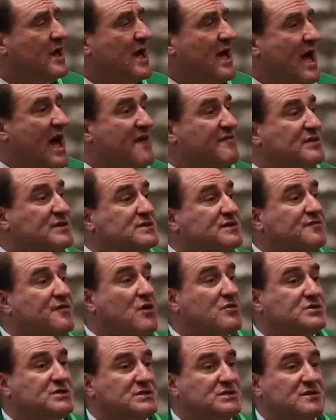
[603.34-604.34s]
Having
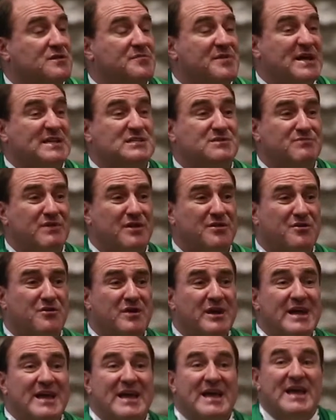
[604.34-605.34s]
devotion to the Blessed
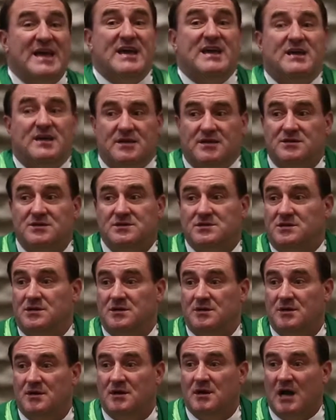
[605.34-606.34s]
Mother is
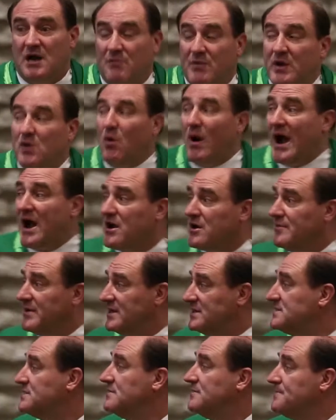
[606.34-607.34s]
a
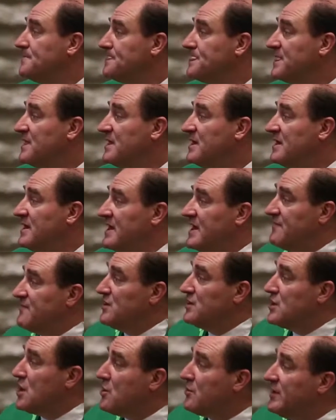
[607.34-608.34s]
requirement. If
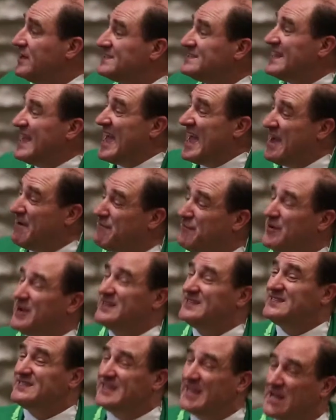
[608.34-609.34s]
you notice, every
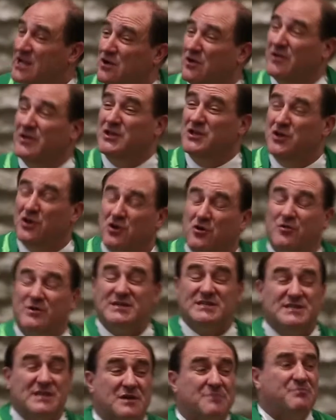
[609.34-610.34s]
single
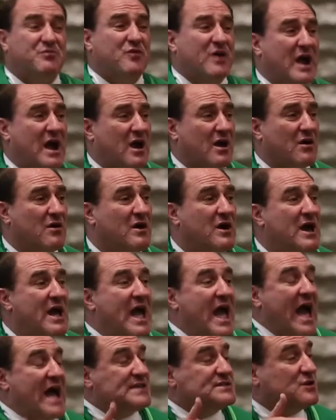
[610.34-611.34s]
Eucharistic prayer
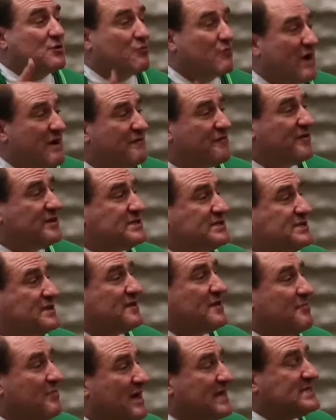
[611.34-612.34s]
has a reference to
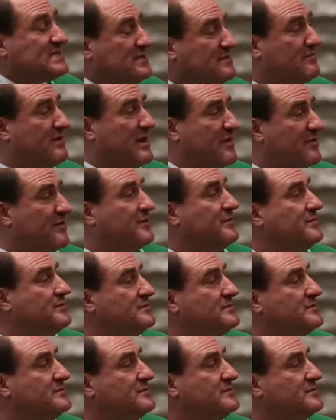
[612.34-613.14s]
the Blessed Mother.